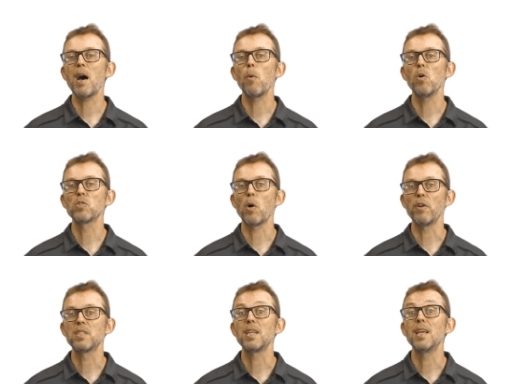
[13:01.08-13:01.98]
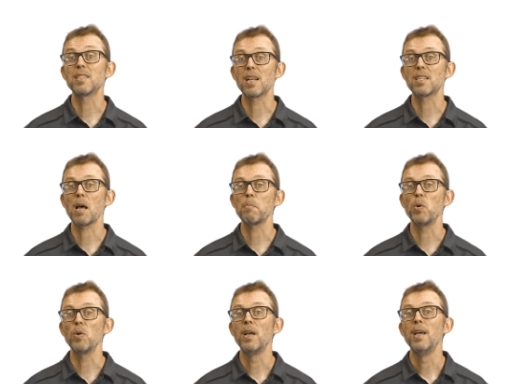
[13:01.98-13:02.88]
Powerwall's warranty as an
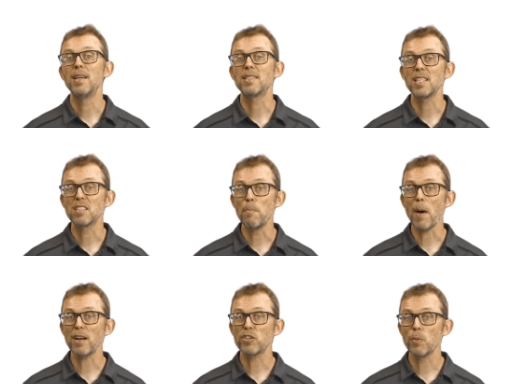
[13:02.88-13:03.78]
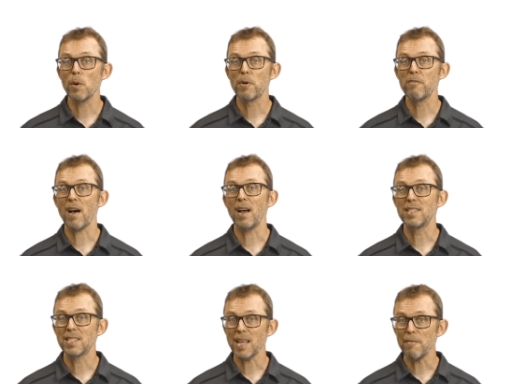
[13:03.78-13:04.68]
example. It says the battery will provide
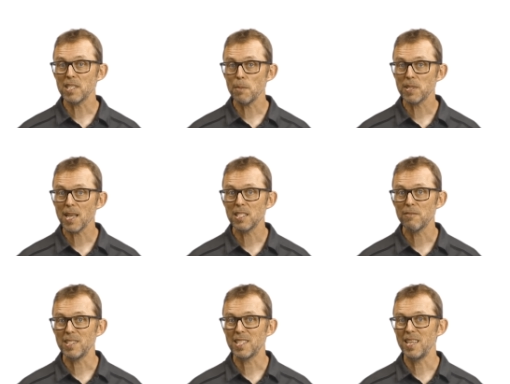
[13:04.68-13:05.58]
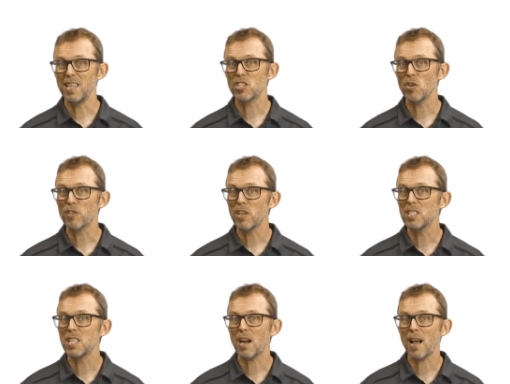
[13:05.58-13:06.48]
70% of its initial
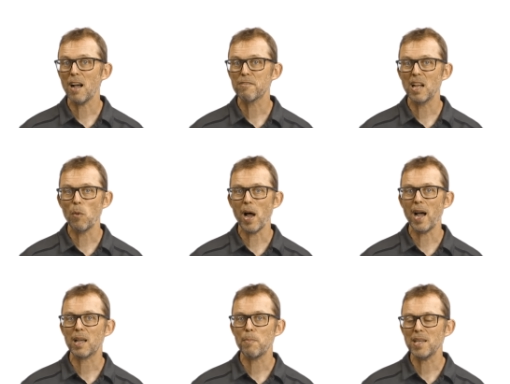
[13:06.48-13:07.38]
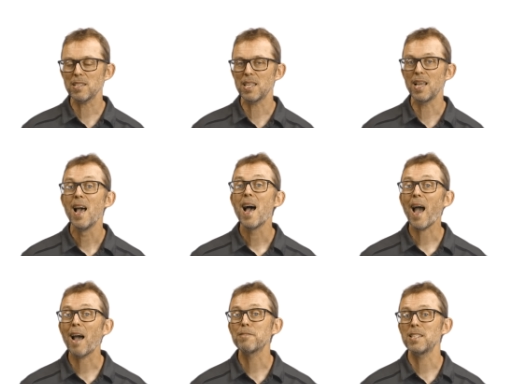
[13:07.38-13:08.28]
13.5 kilowatt hour capacity
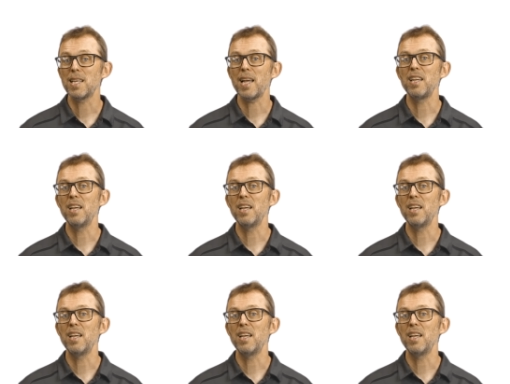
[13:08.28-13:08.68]
after 10